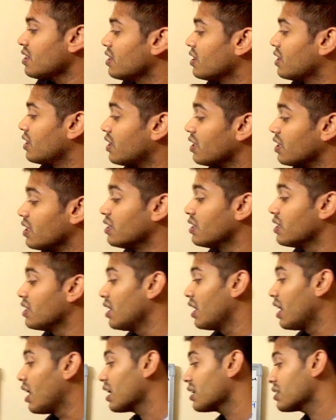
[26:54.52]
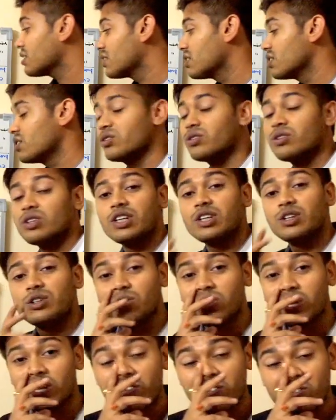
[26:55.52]
And in the last
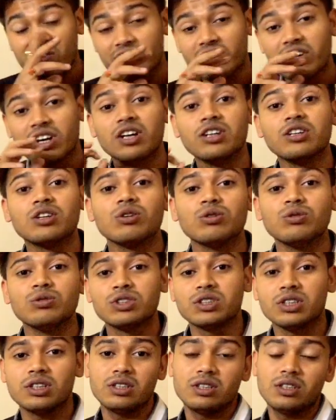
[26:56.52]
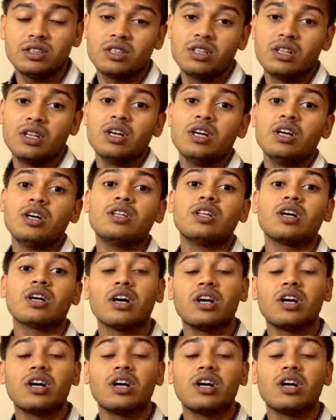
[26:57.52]
you need to give conclusion.